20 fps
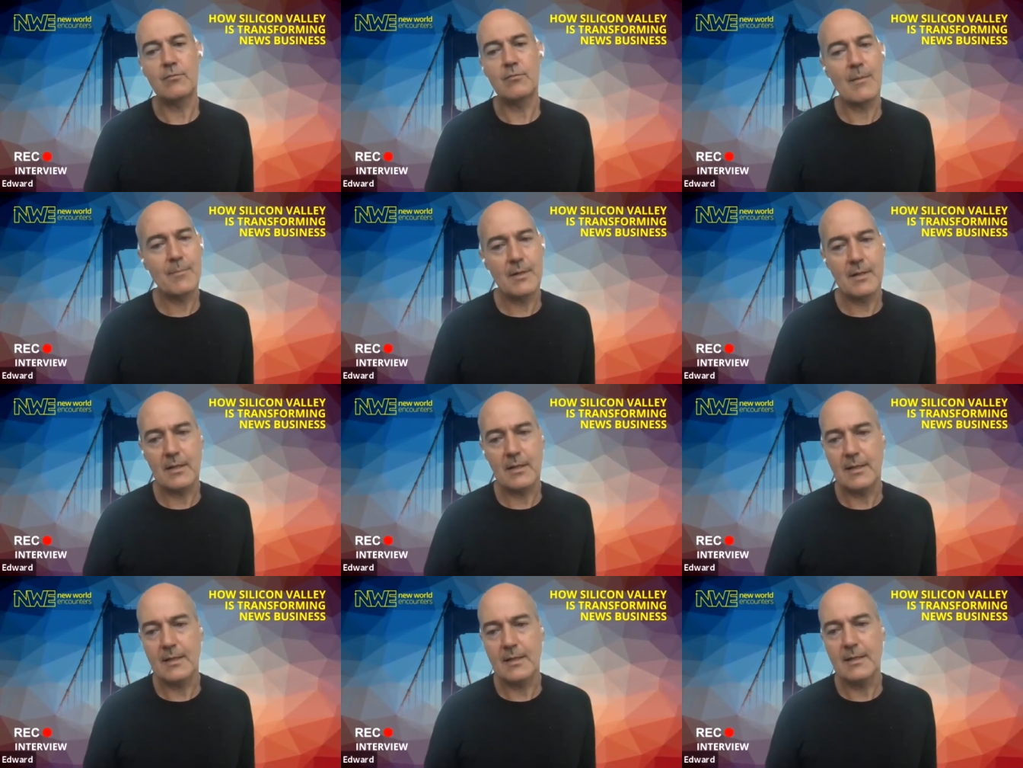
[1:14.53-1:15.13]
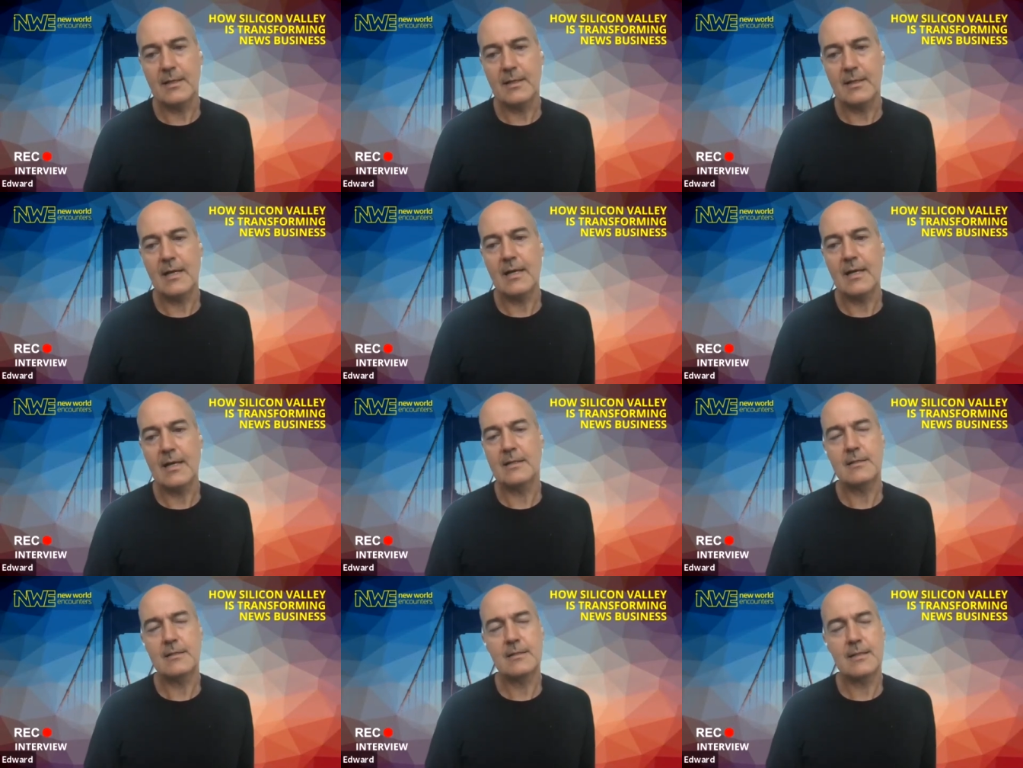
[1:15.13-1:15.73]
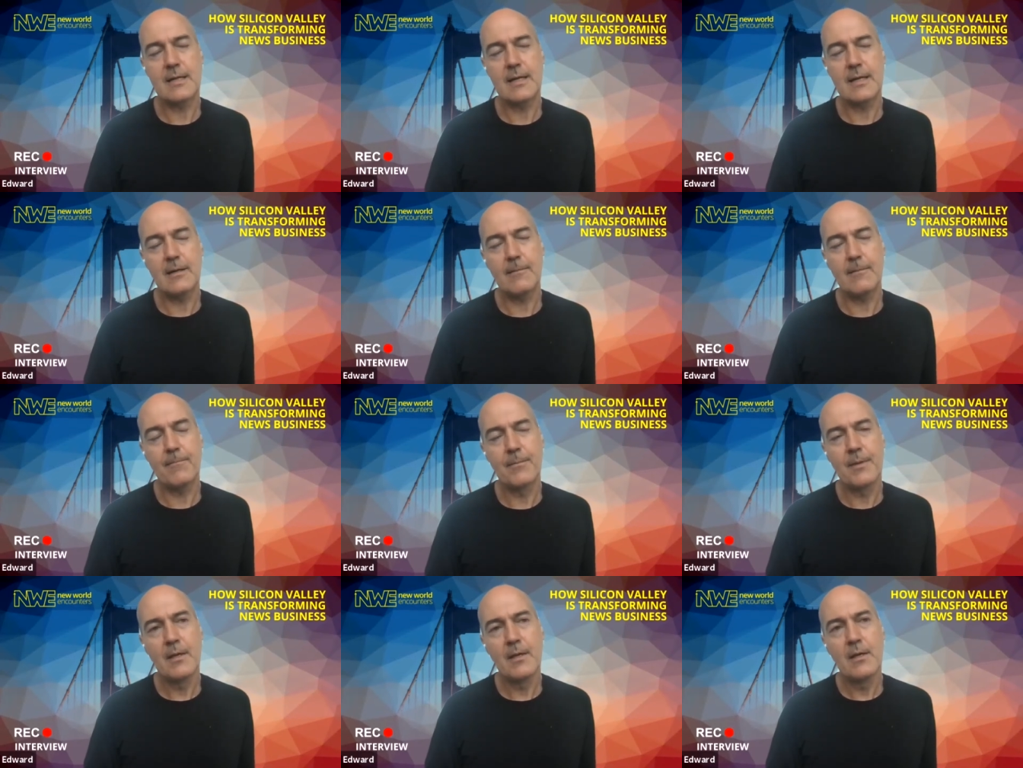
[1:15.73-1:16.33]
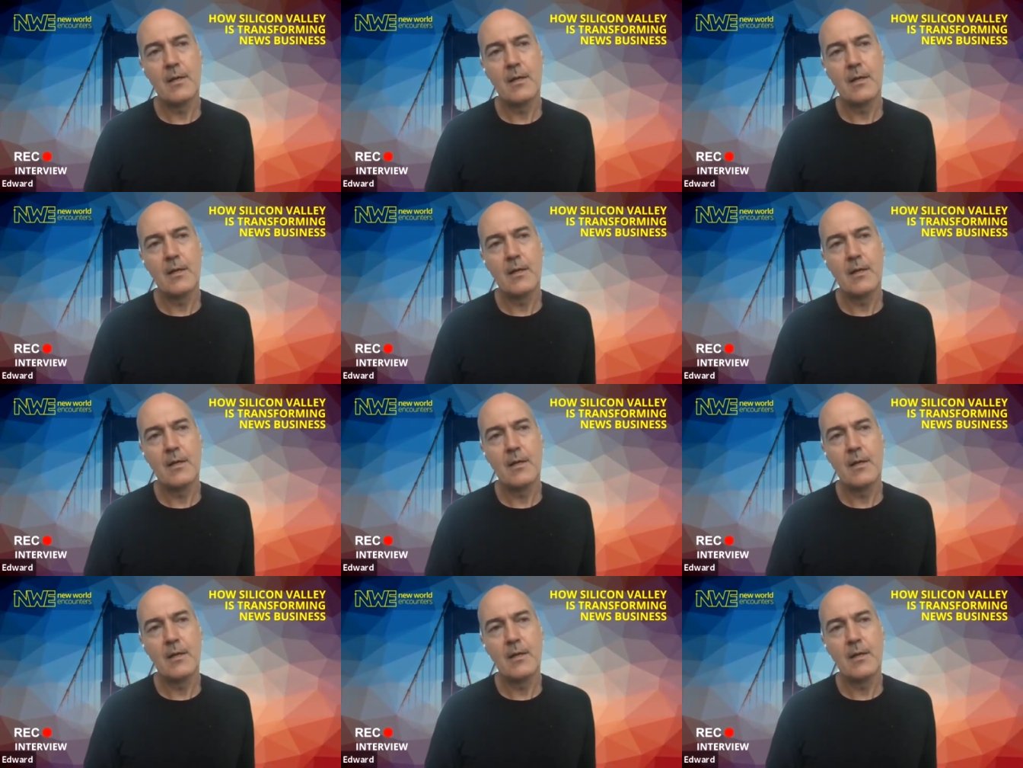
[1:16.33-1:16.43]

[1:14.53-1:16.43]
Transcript: rapidly and at scale.